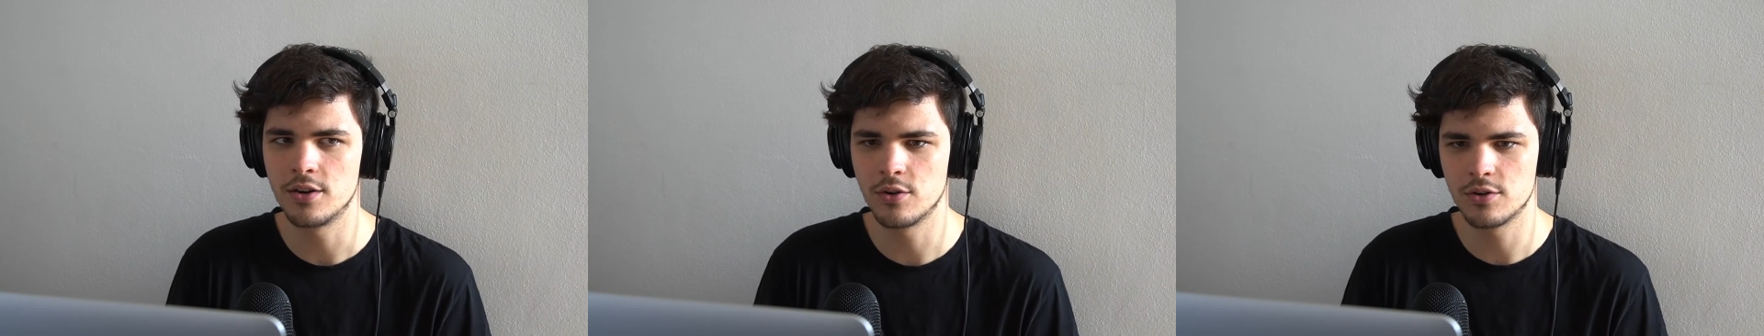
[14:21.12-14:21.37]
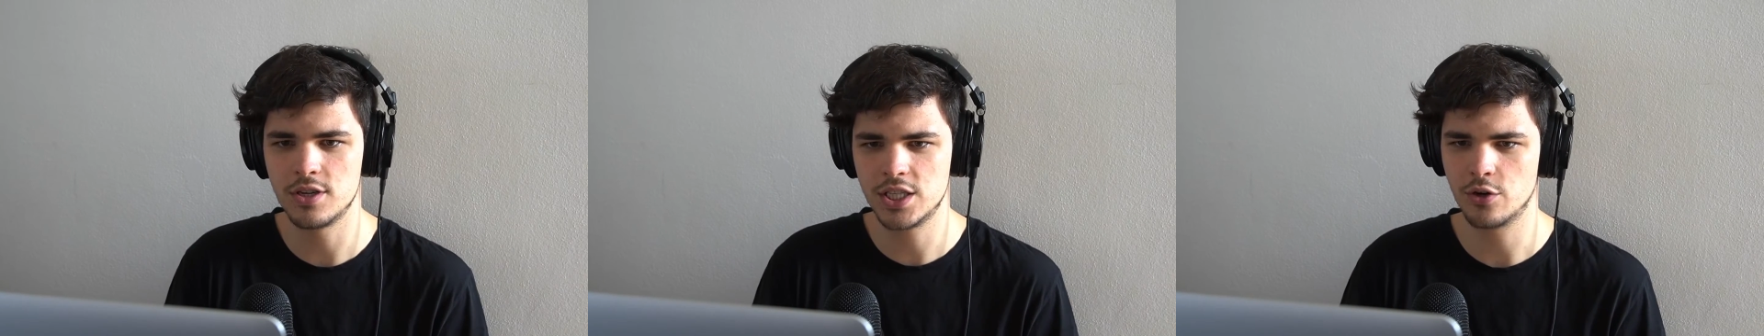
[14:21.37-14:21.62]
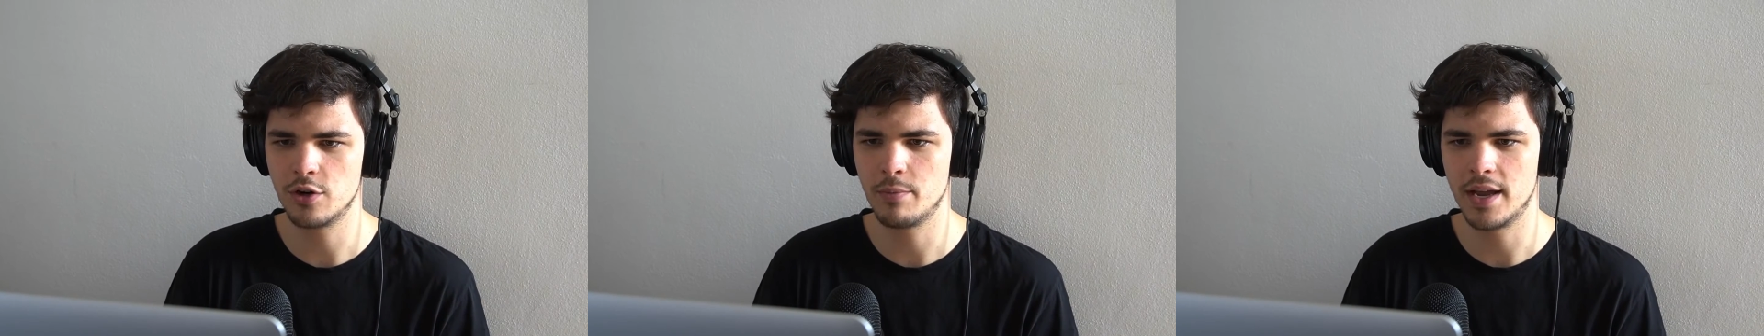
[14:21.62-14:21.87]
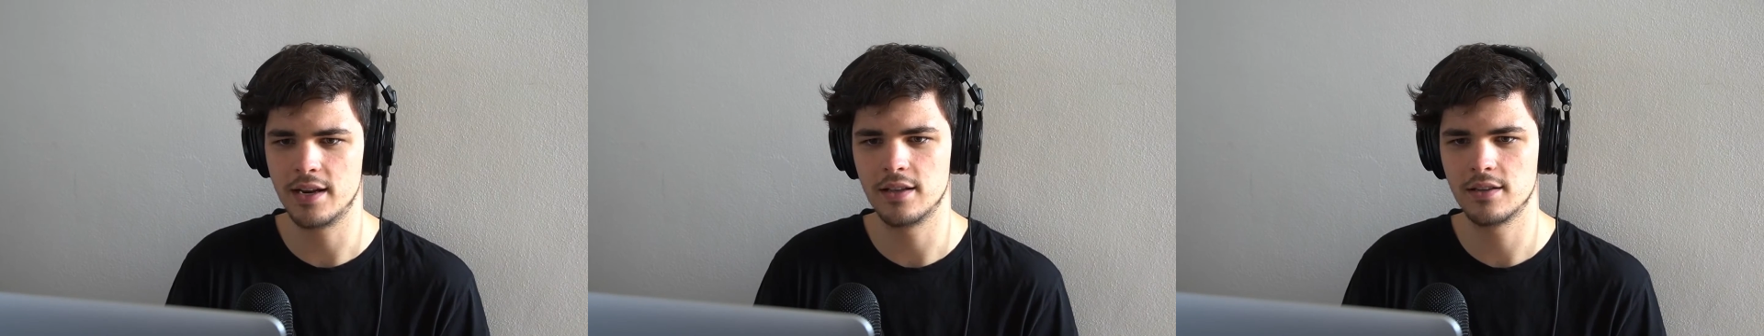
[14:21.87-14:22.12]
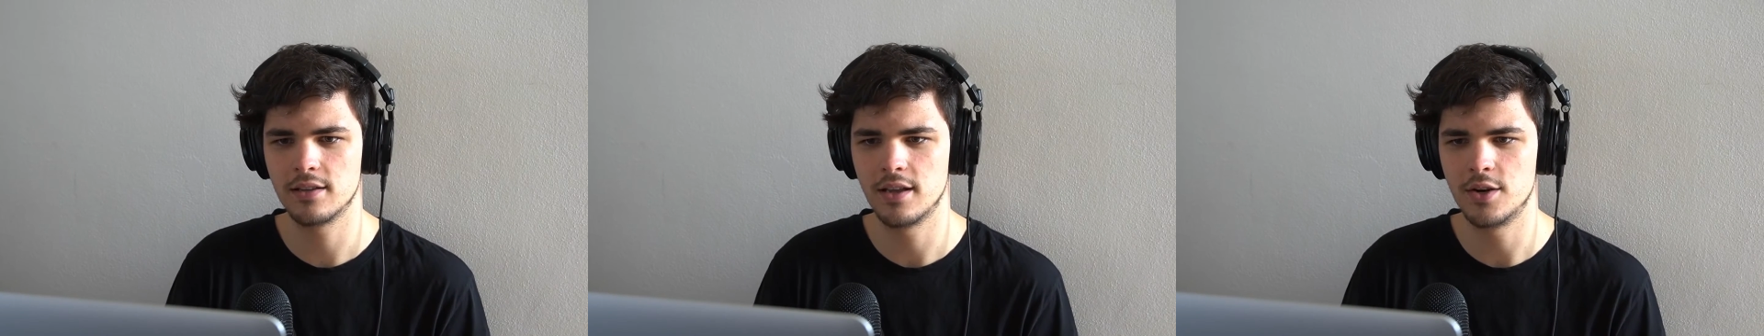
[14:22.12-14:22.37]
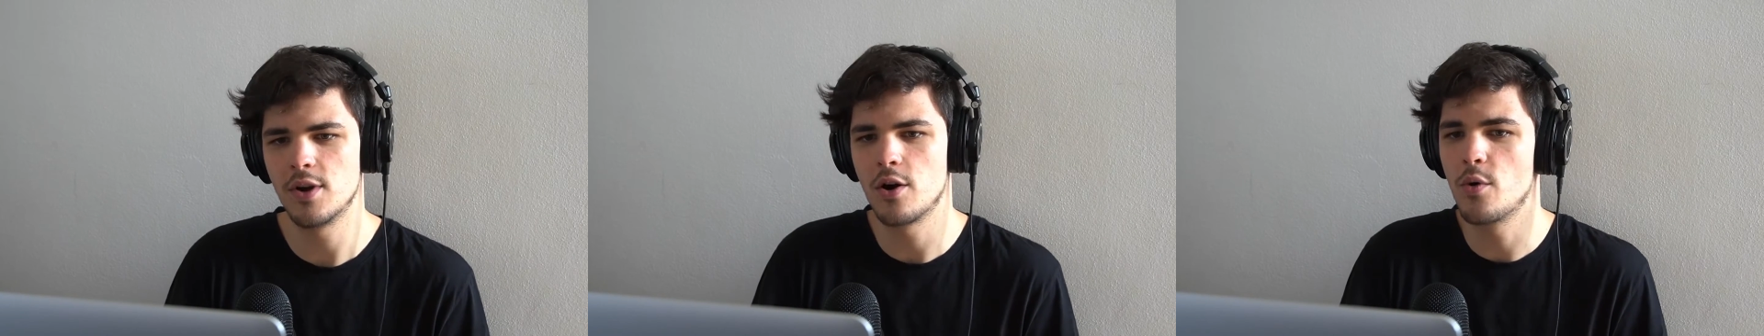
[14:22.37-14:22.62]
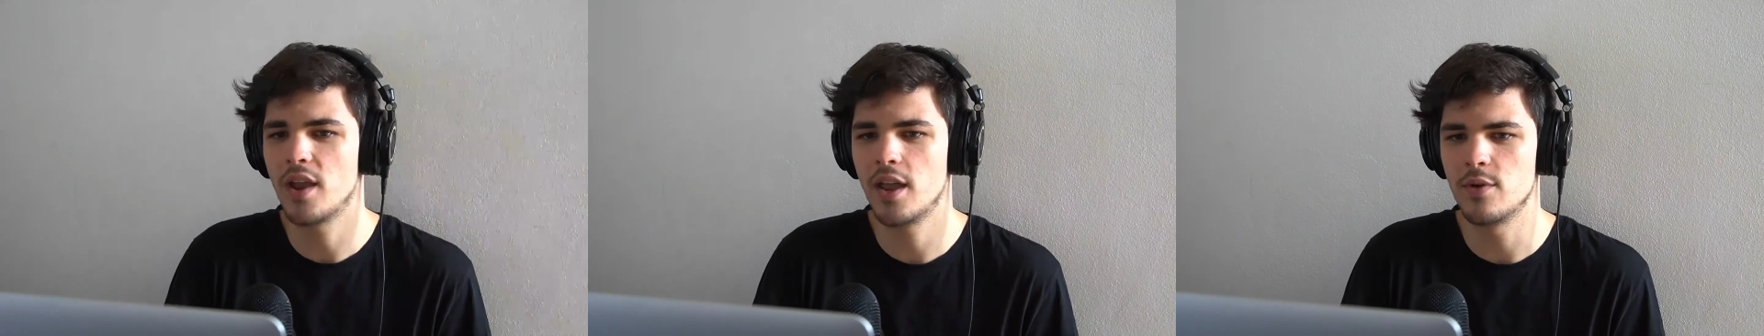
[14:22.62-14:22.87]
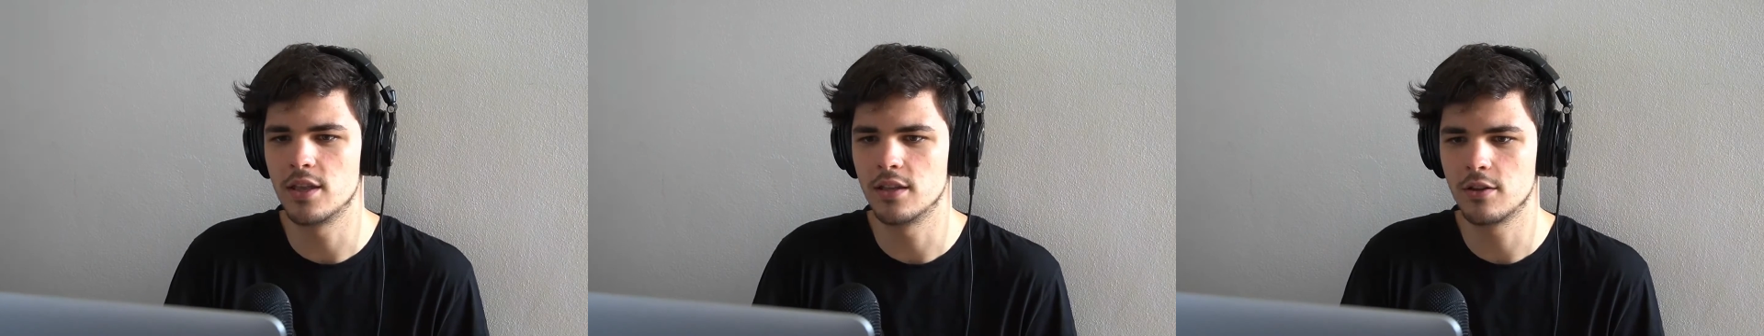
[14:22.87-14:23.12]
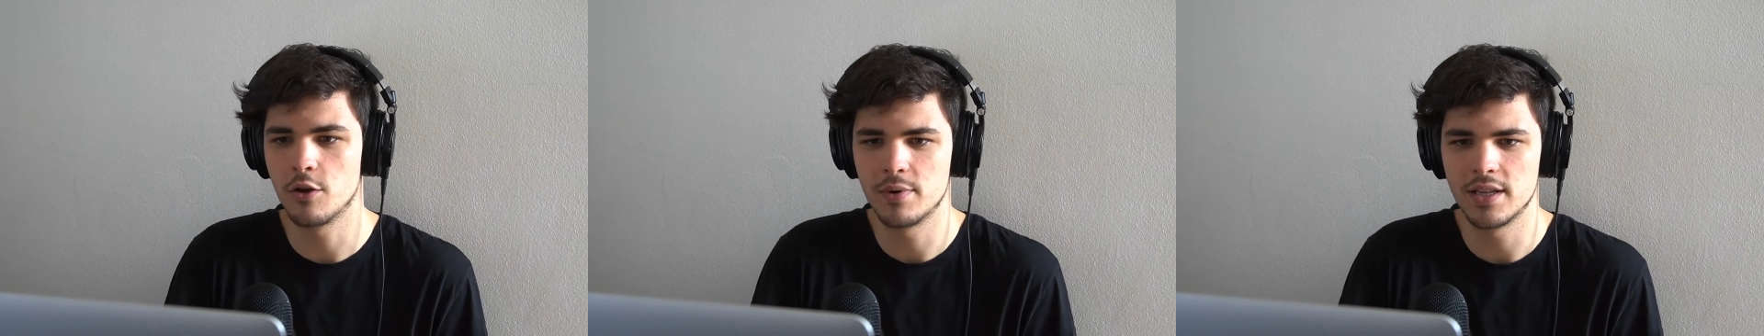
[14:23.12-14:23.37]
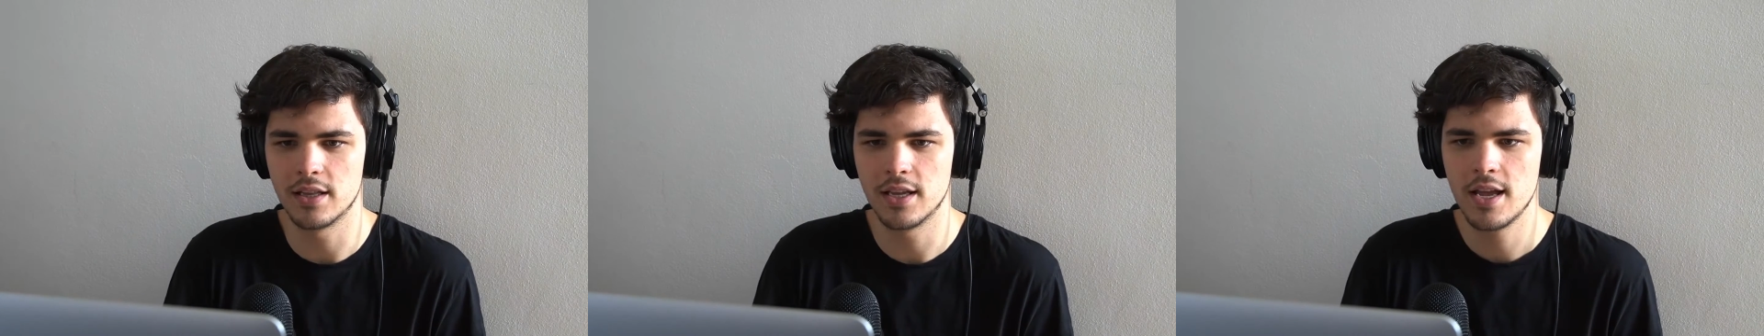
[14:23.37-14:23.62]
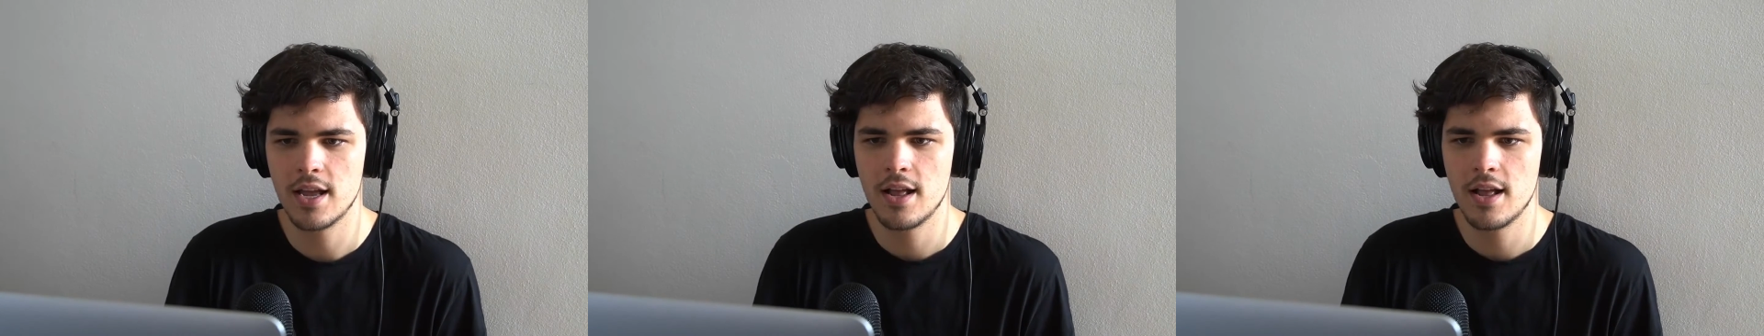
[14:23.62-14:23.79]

not destroyed by that, and you are okay with it completely.